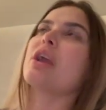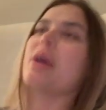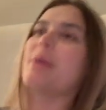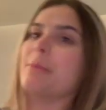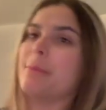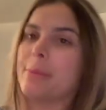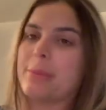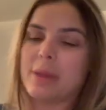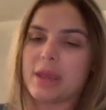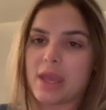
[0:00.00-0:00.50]

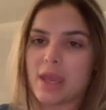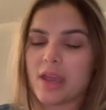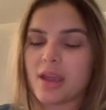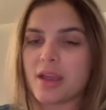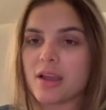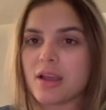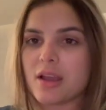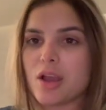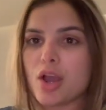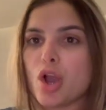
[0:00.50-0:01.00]
I'm
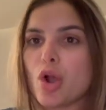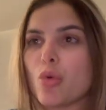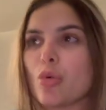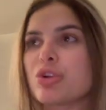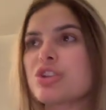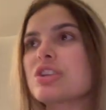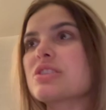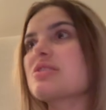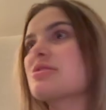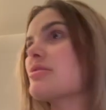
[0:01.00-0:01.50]
being,
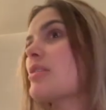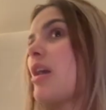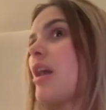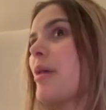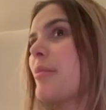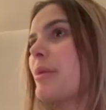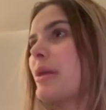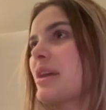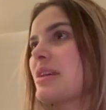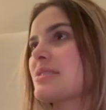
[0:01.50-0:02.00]
which it's
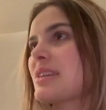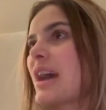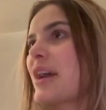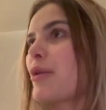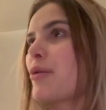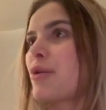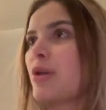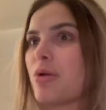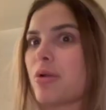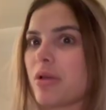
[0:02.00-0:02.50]
not because I
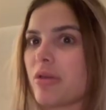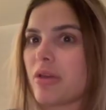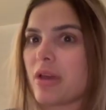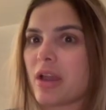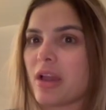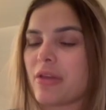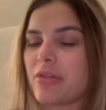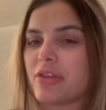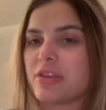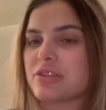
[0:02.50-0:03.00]
don't know
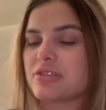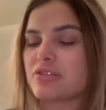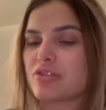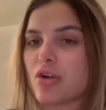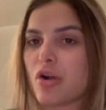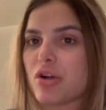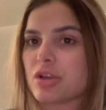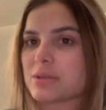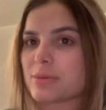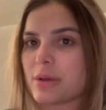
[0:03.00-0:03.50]
anything. These
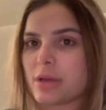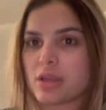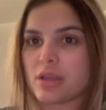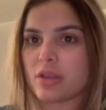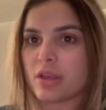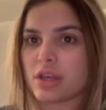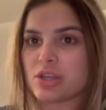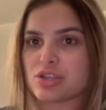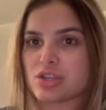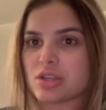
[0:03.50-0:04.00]
are all
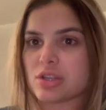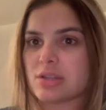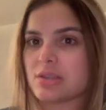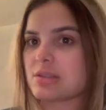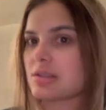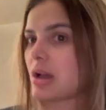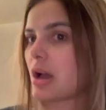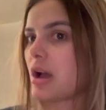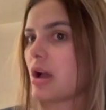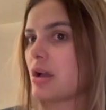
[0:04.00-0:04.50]

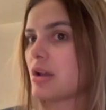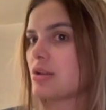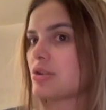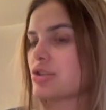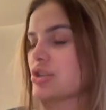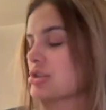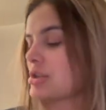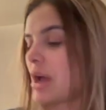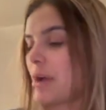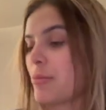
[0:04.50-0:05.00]
speculations.
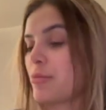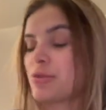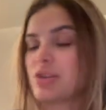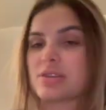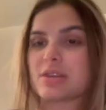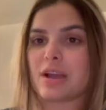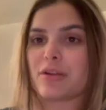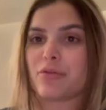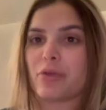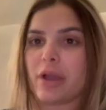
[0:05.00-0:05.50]
I'm
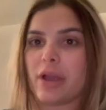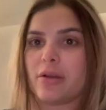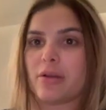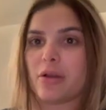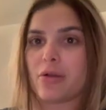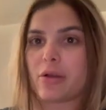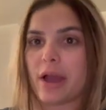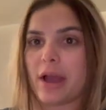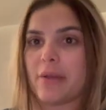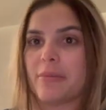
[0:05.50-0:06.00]
just halfway,
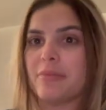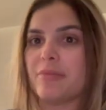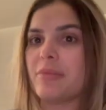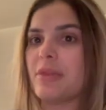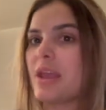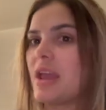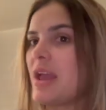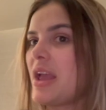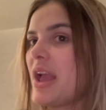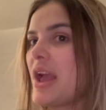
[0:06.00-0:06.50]
okay?
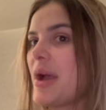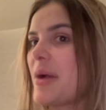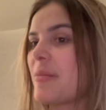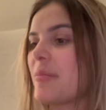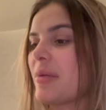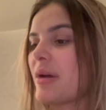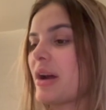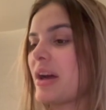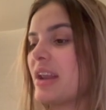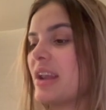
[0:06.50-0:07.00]

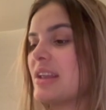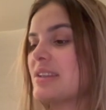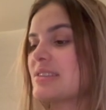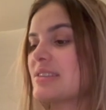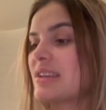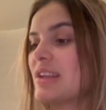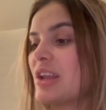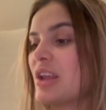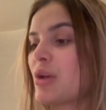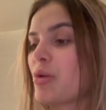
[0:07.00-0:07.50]
But it's
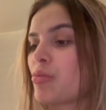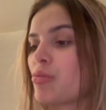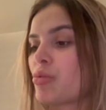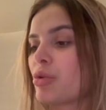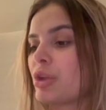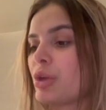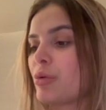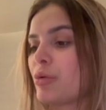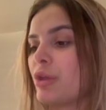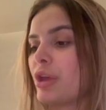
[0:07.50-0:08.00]
getting
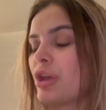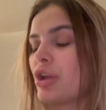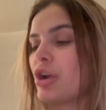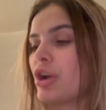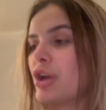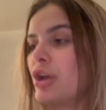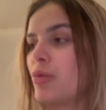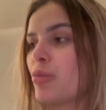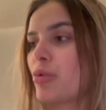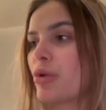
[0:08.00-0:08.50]
really, really
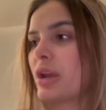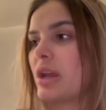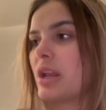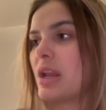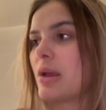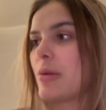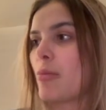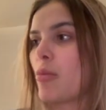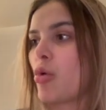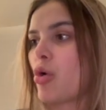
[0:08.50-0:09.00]
good. We're
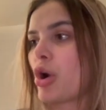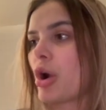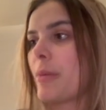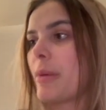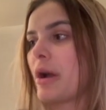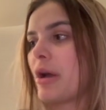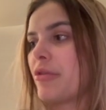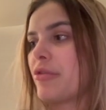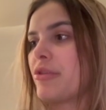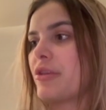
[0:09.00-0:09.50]
getting more
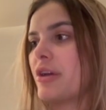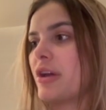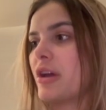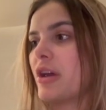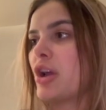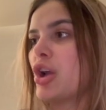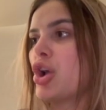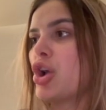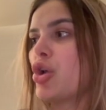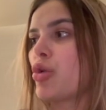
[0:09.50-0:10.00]
about the
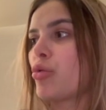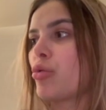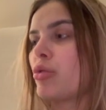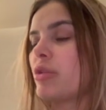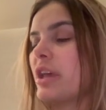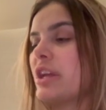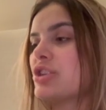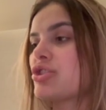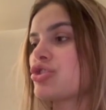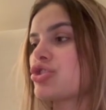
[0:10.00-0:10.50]

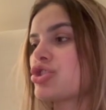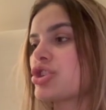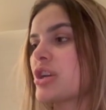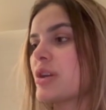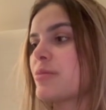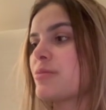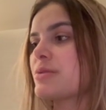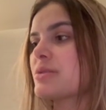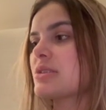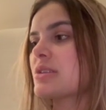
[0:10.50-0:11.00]

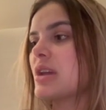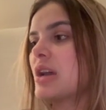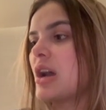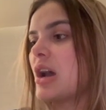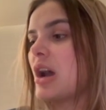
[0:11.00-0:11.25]
relationships.